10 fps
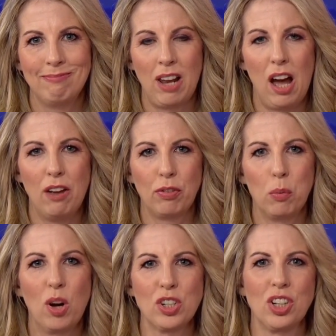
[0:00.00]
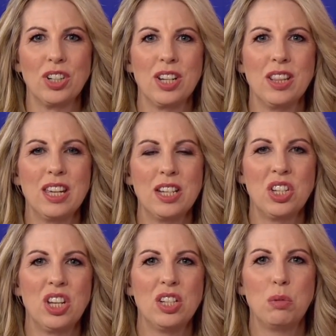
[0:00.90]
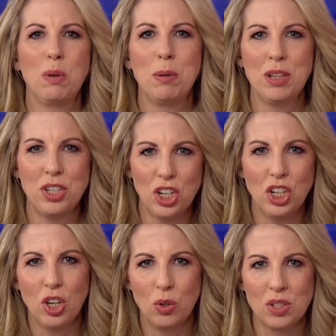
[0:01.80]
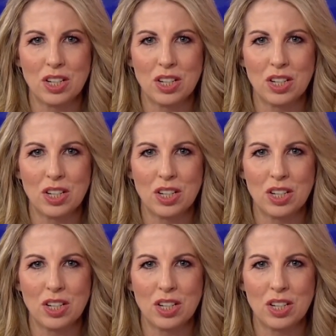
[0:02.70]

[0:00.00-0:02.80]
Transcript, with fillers: Live from Washington, this is BBC News,